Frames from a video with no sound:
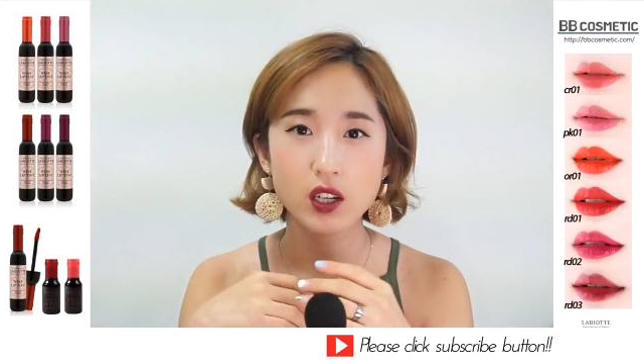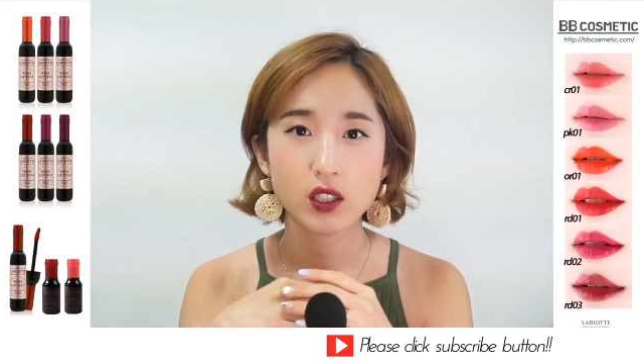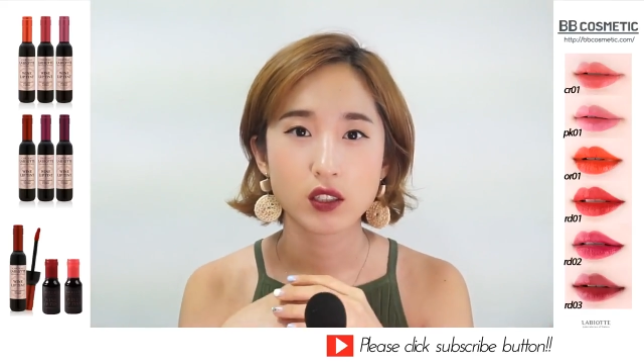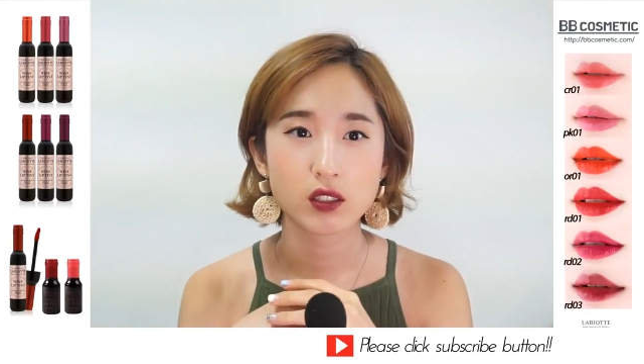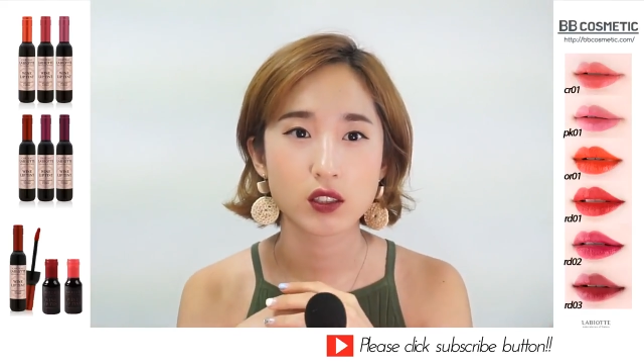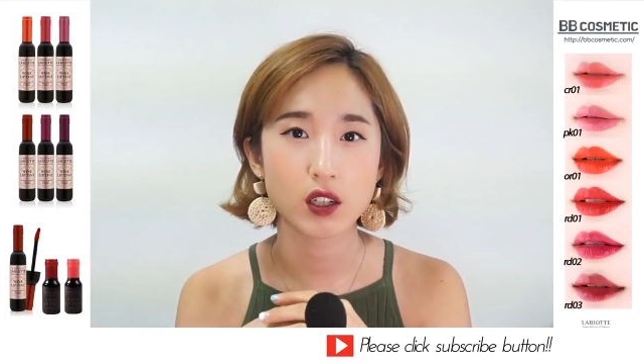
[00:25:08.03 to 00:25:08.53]

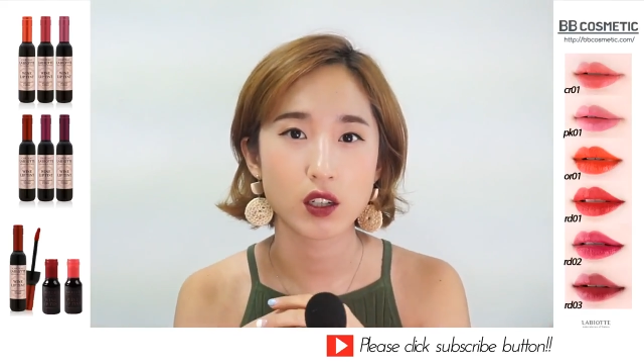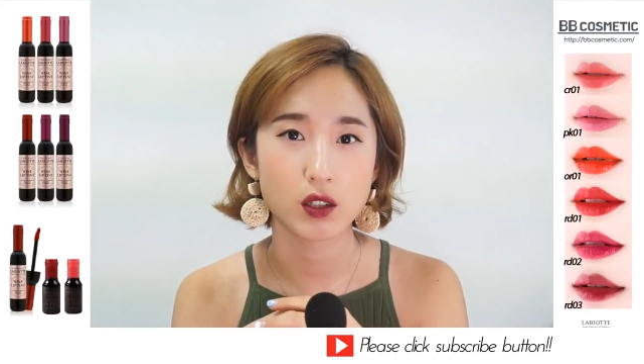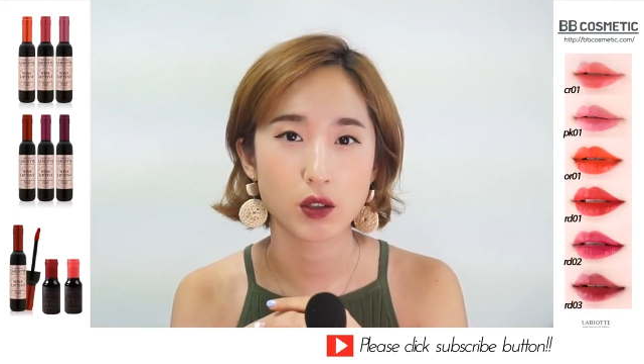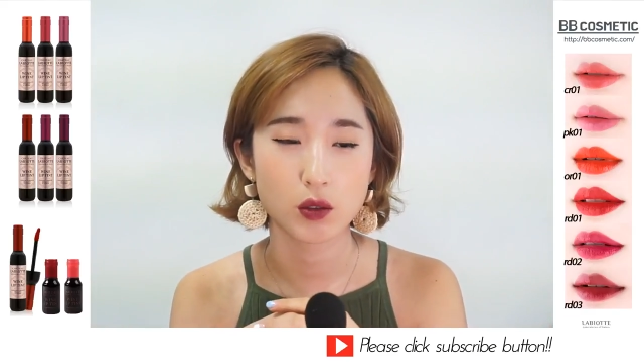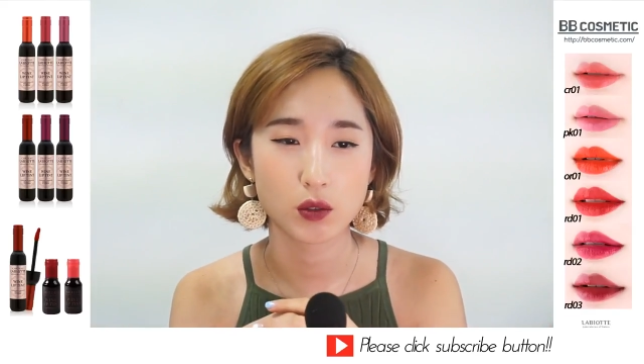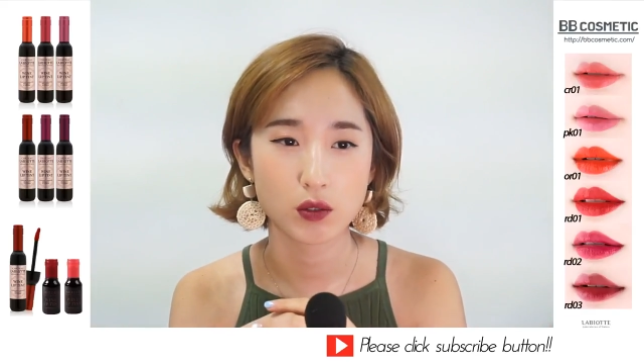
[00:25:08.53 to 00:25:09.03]

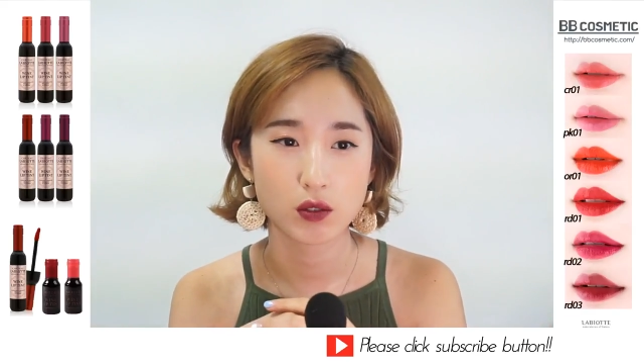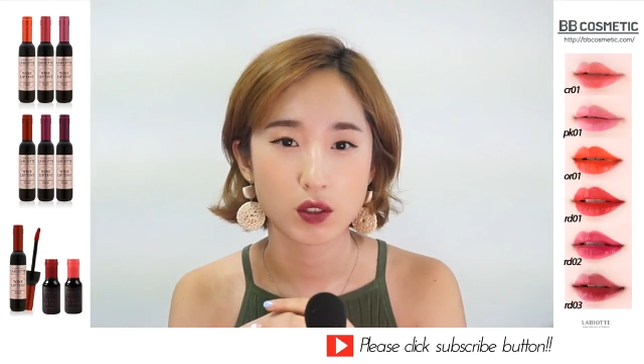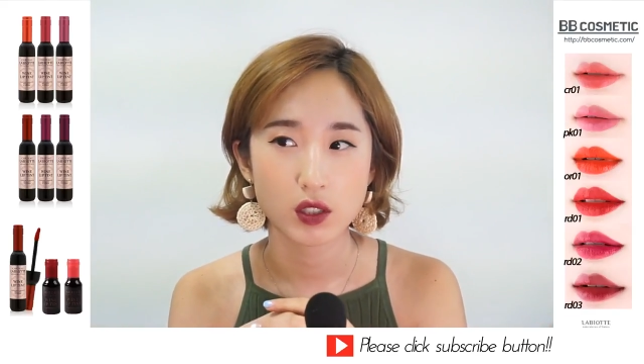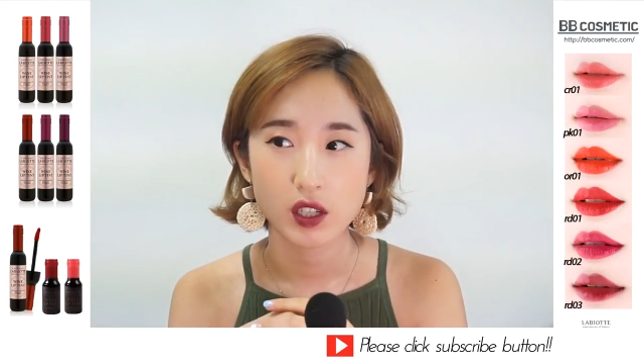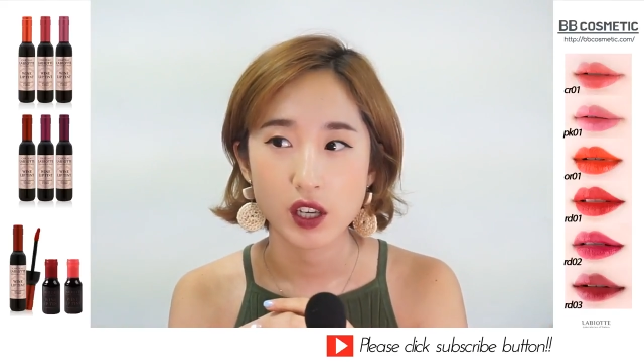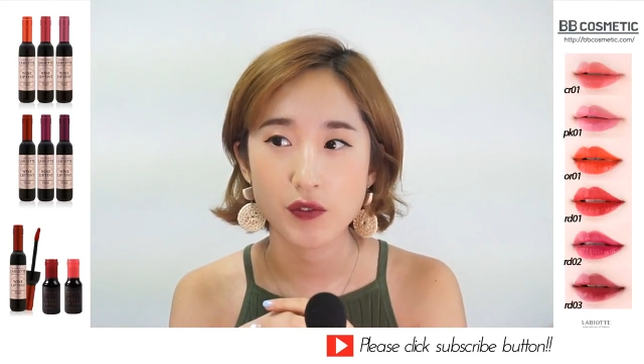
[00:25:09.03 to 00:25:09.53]
So
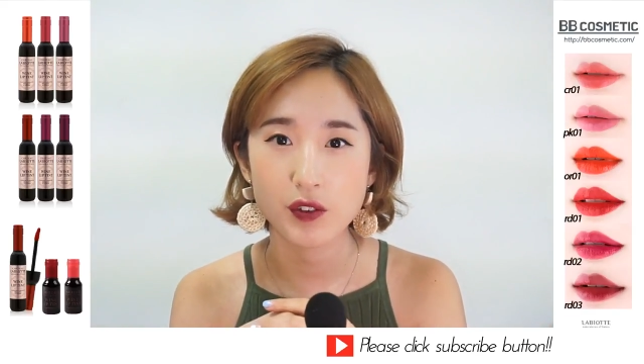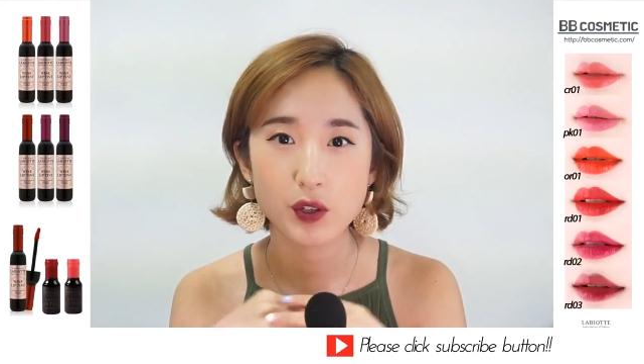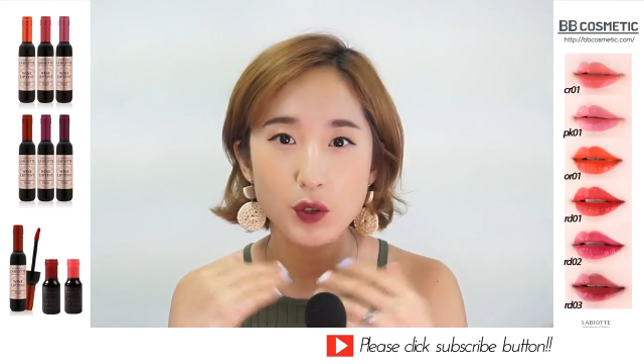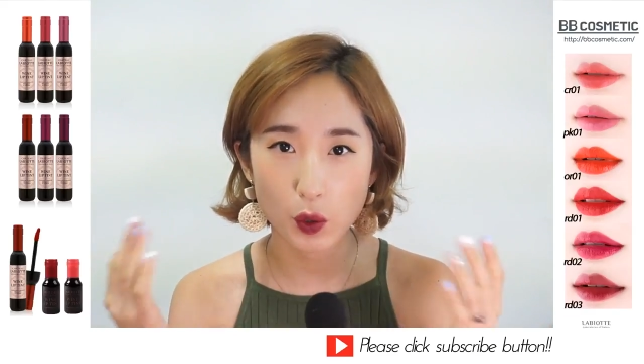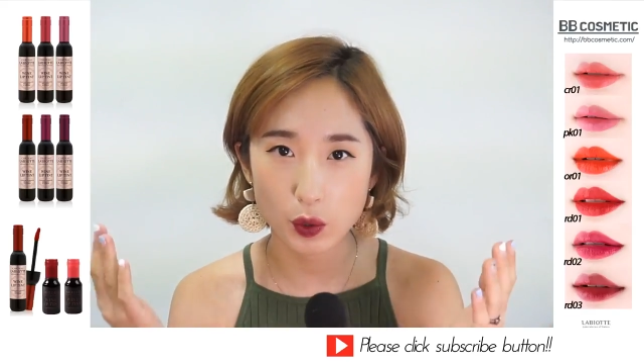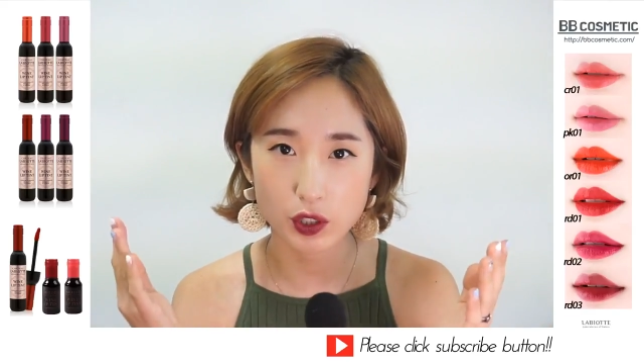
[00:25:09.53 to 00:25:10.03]
if you
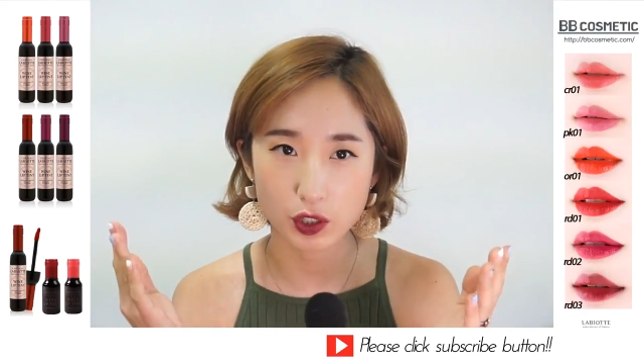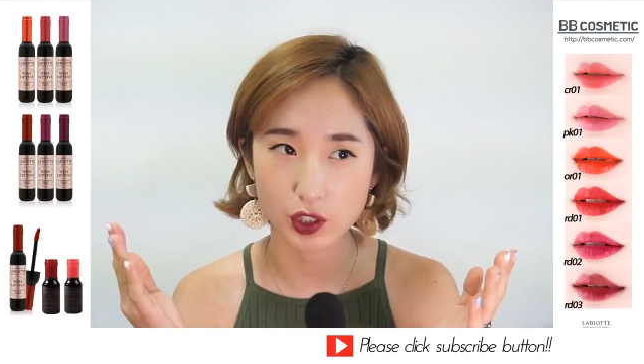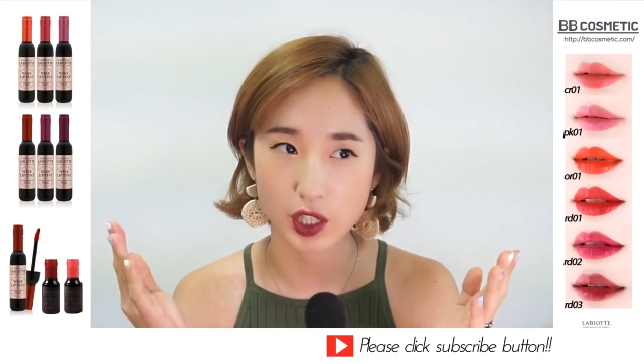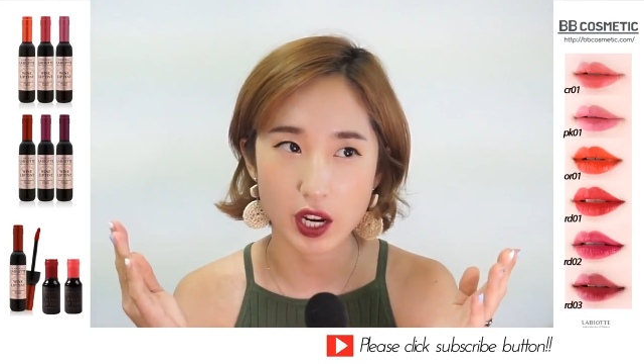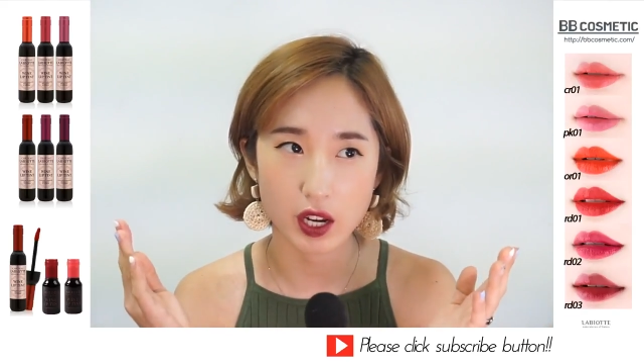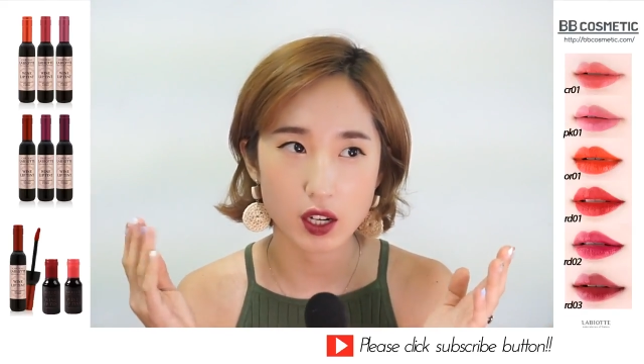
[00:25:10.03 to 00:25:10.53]
know your
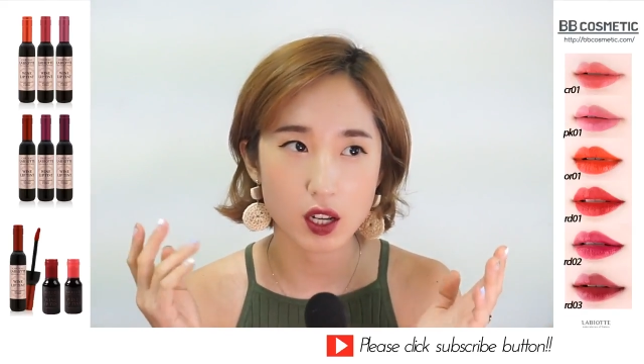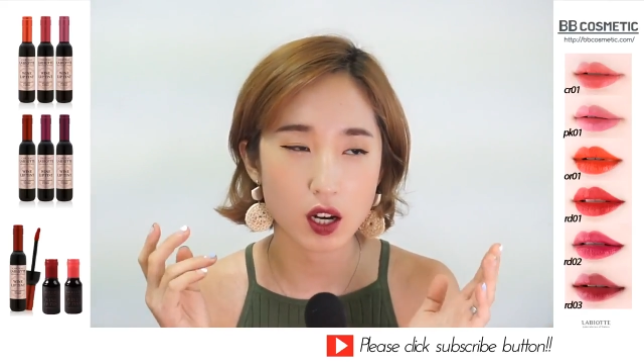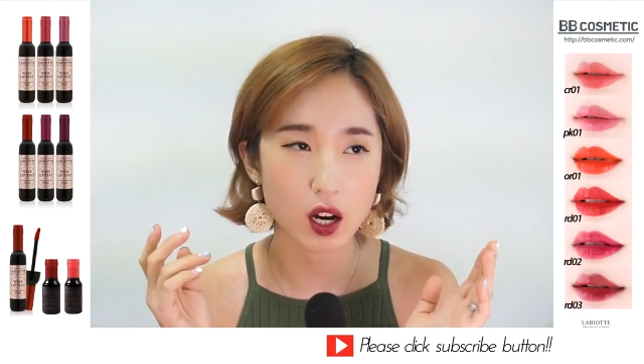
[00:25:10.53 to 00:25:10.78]
shade,